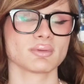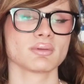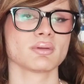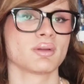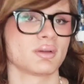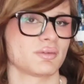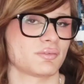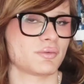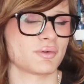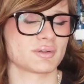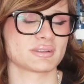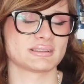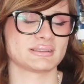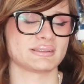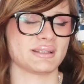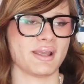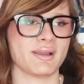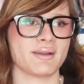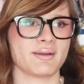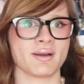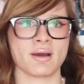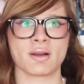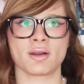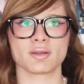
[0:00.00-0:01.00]
of course, they
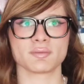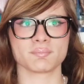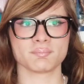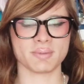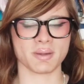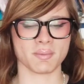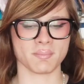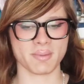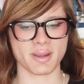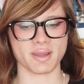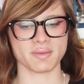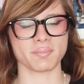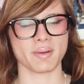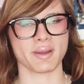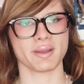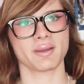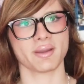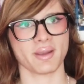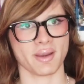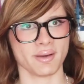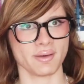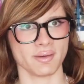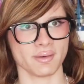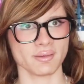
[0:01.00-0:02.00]
cannot be made by
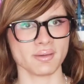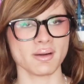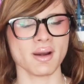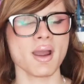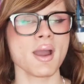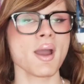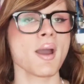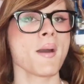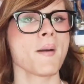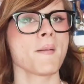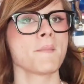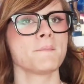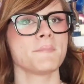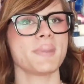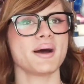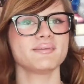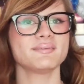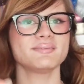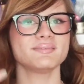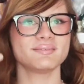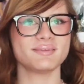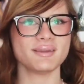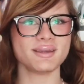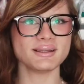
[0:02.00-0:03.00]
Kenner, but
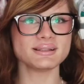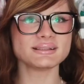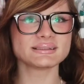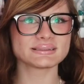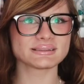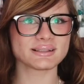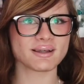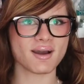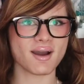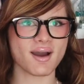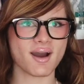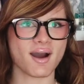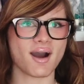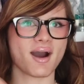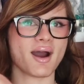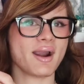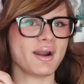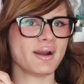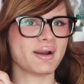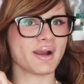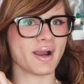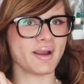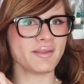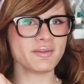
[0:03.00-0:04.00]
these
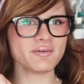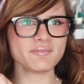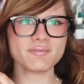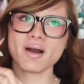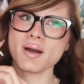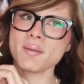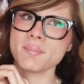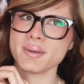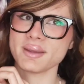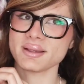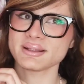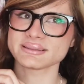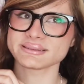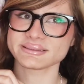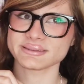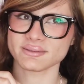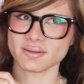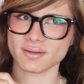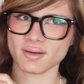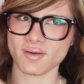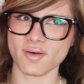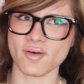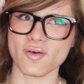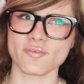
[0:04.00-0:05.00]
are kind of a mix
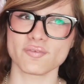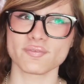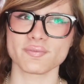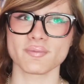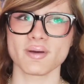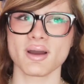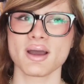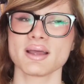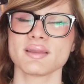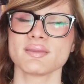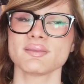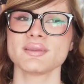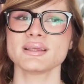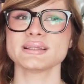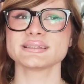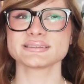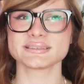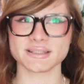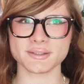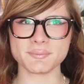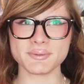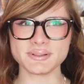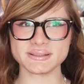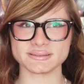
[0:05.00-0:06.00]
of these
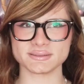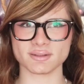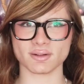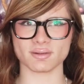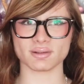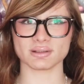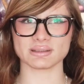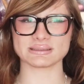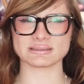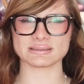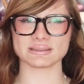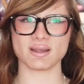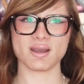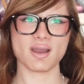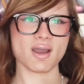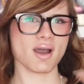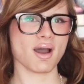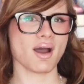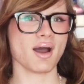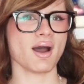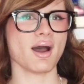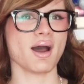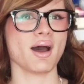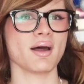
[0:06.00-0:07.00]
Sea Wees dolls
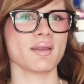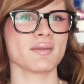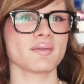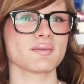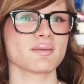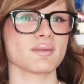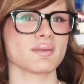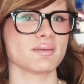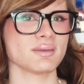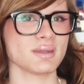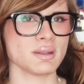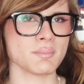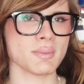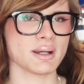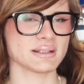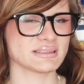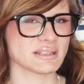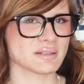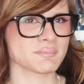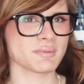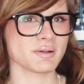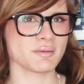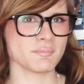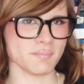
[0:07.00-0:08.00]
and the
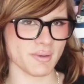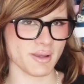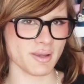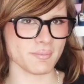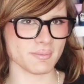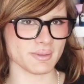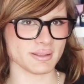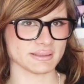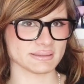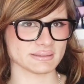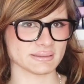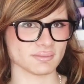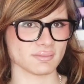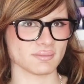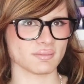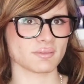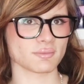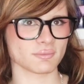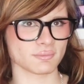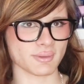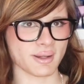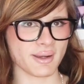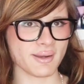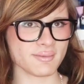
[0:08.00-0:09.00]
Magic Merbabies,
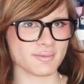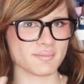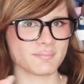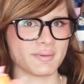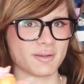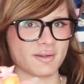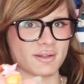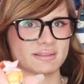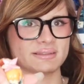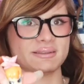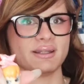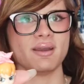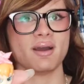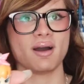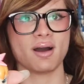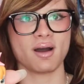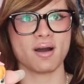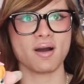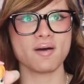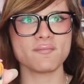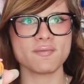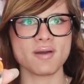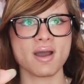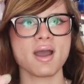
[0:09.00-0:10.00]
right? Because they
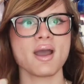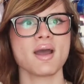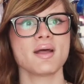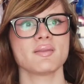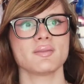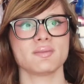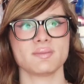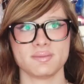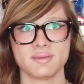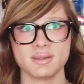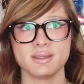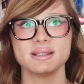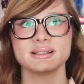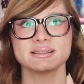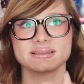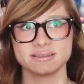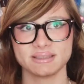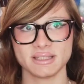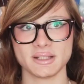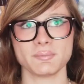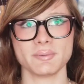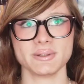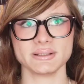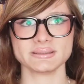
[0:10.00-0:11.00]
have the
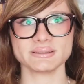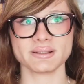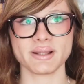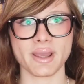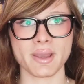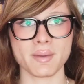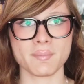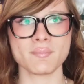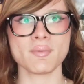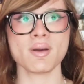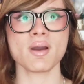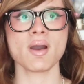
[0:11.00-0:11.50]
Sea Wees name